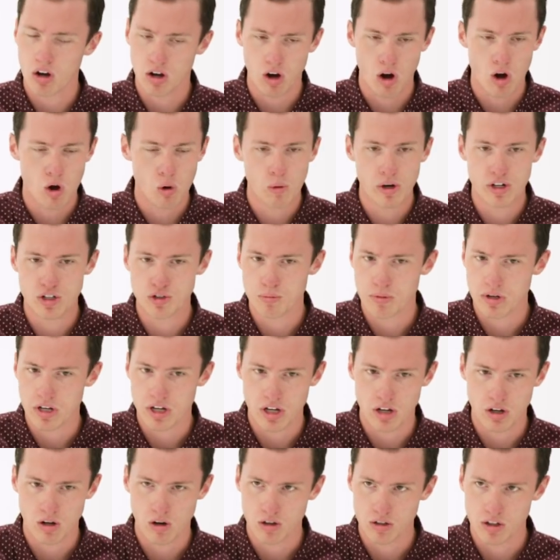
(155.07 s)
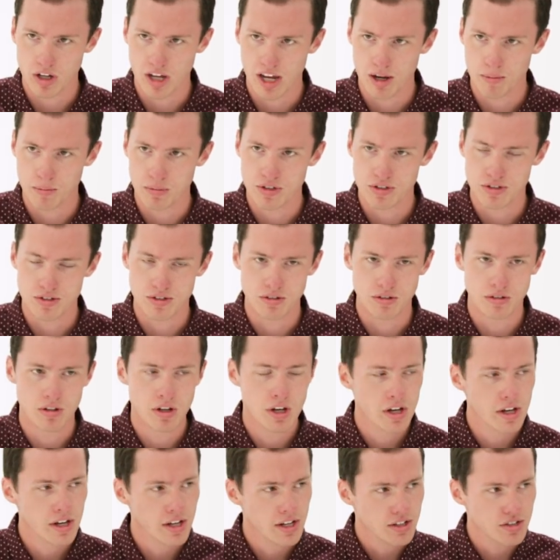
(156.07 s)
always being on campus and
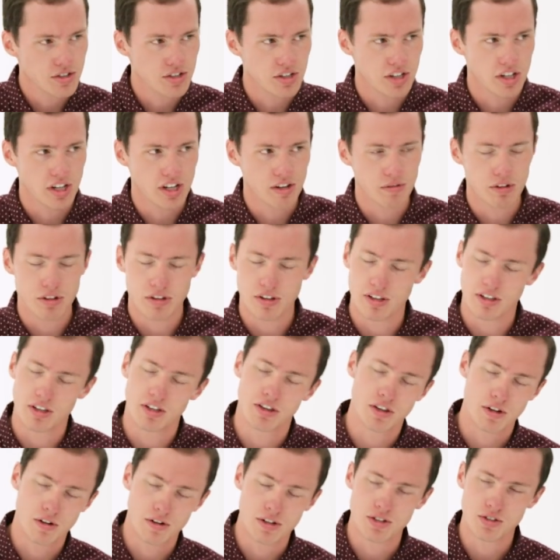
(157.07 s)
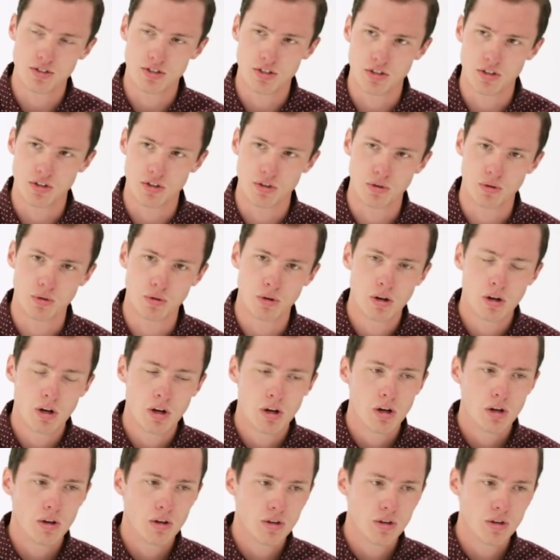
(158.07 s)
seeing everything that there is to do. Right.